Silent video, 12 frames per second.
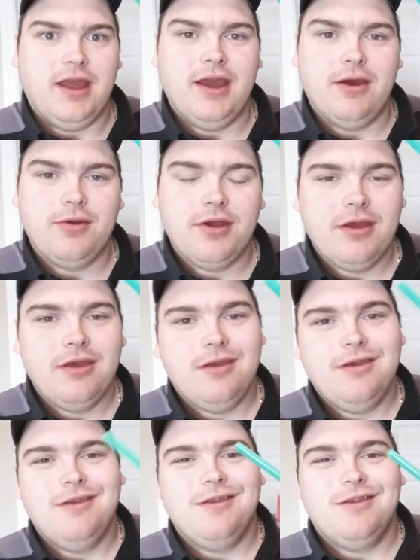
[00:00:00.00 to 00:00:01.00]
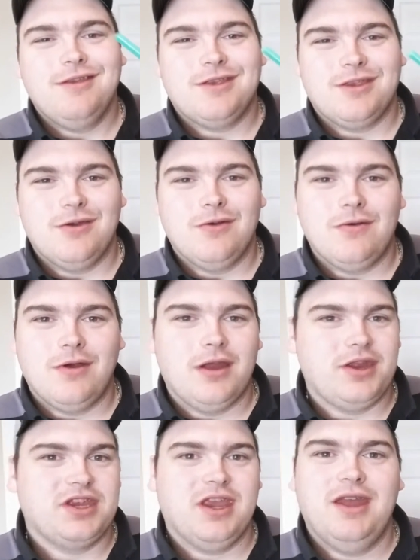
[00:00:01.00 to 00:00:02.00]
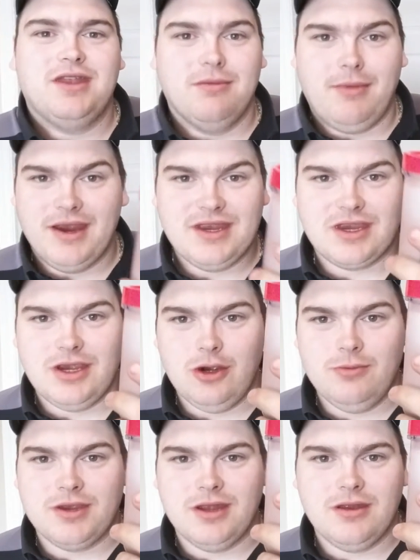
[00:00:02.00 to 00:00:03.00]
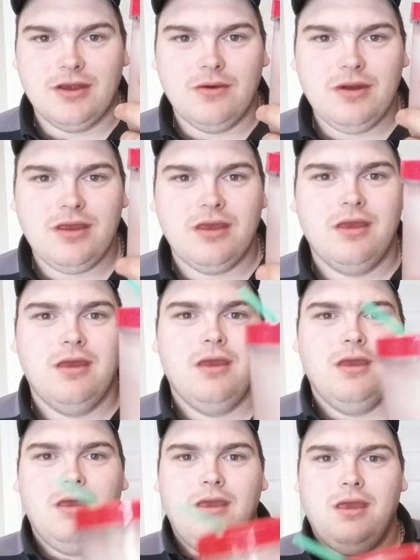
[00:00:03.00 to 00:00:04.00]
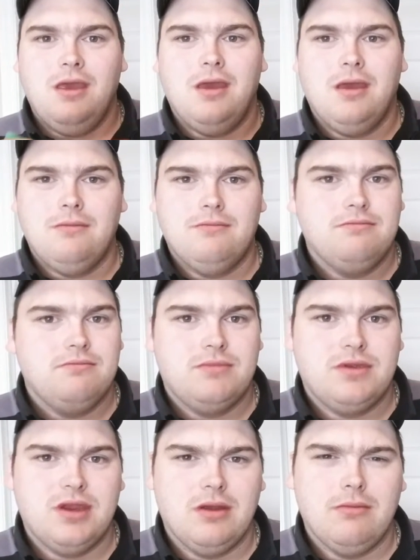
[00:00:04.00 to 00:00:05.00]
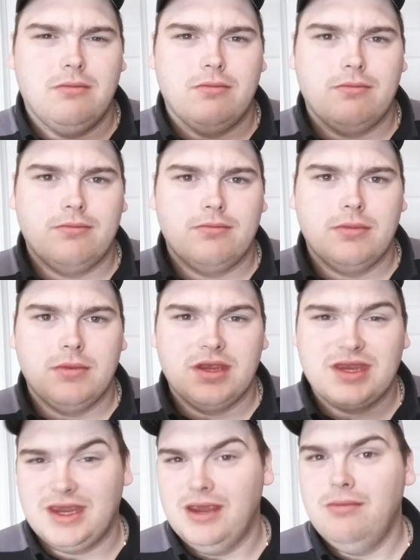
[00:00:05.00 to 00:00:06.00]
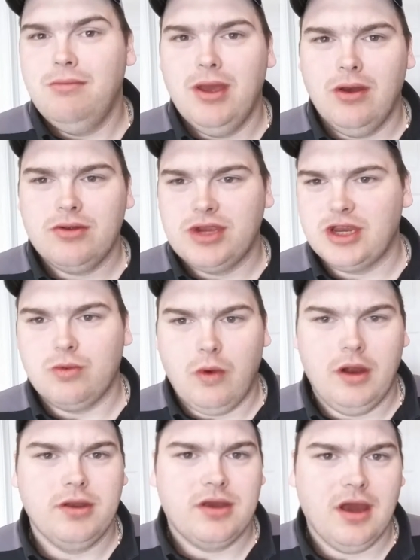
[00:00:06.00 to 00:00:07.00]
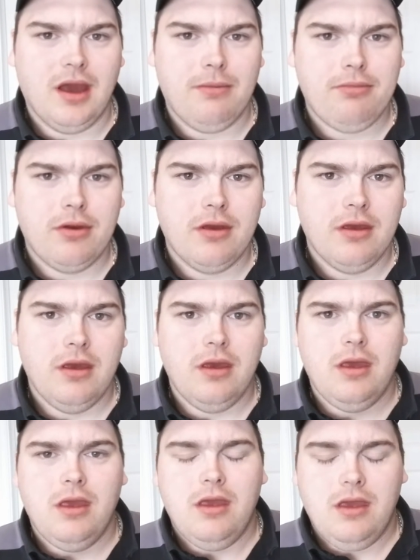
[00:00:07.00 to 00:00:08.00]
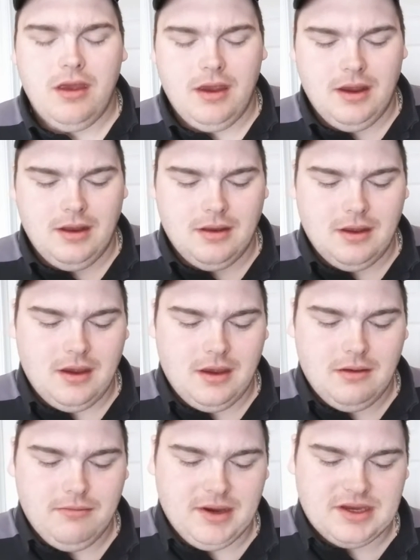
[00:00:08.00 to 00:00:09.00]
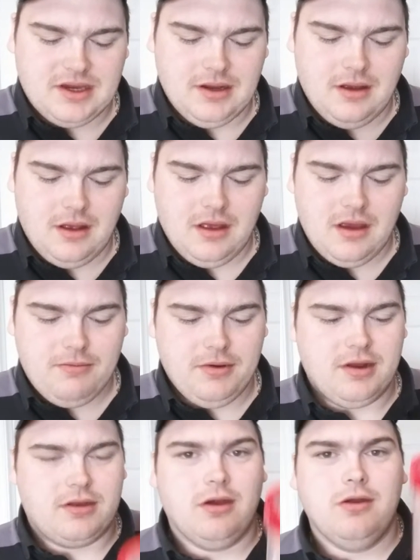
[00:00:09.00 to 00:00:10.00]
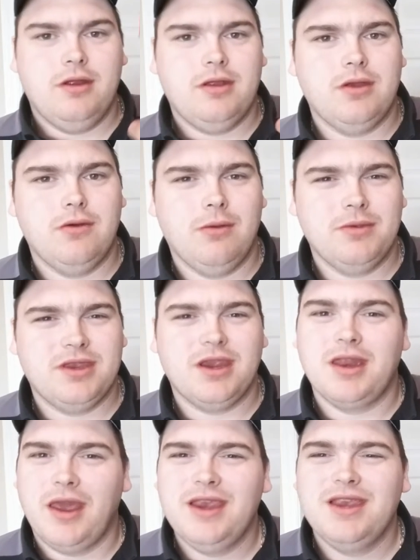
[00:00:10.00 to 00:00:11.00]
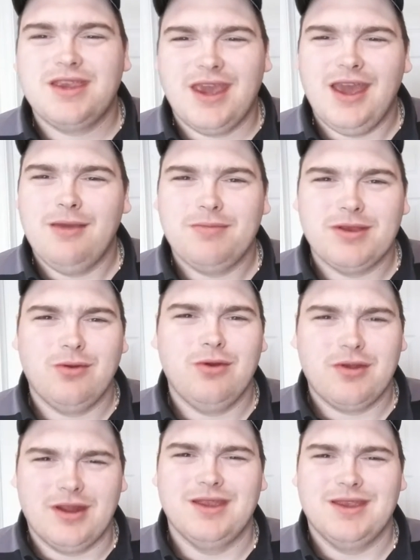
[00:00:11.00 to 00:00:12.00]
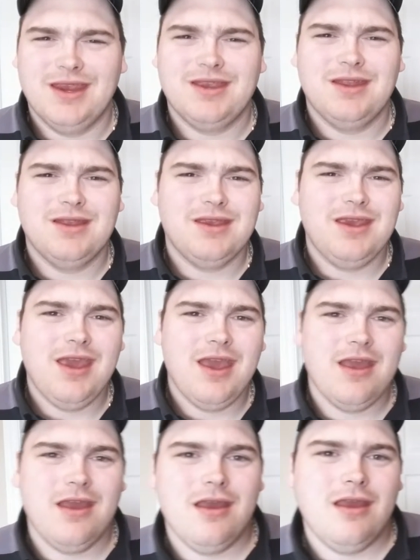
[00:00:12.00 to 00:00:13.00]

loud, so I uh, just add some ice cubes into it, um, some skim milk, just one cup, and uh, mixed it all up, and it turned into almost like an ice cap sort of consistency.